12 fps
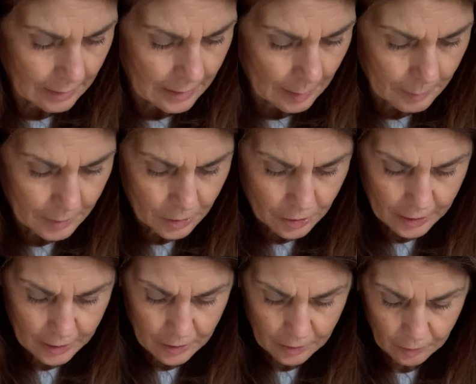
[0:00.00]

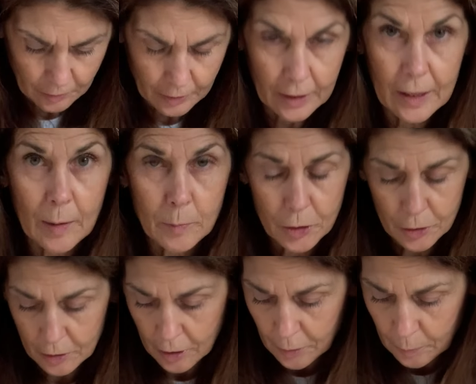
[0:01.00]
demonstrated on the
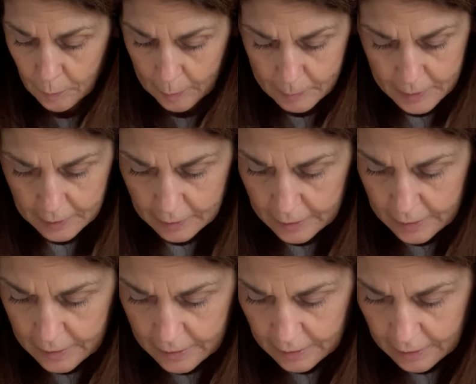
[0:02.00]
Neptune Home website.